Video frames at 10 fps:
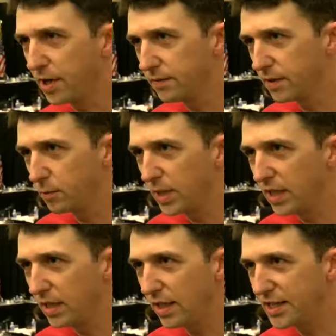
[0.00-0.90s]
Part of what
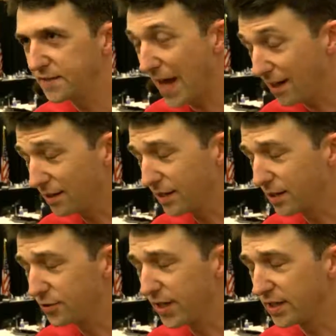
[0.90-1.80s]
we as
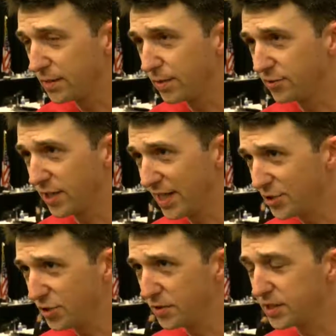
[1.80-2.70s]
faculty are trying to draw
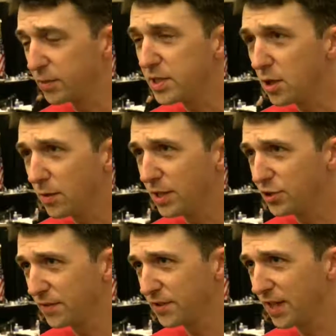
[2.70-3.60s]
attention to is that we don't
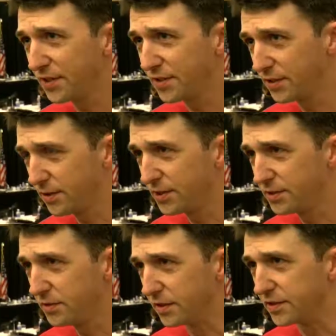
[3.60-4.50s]
want to shift costs onto
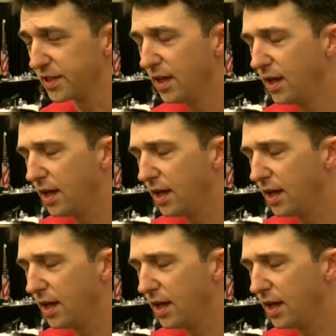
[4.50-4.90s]
our students.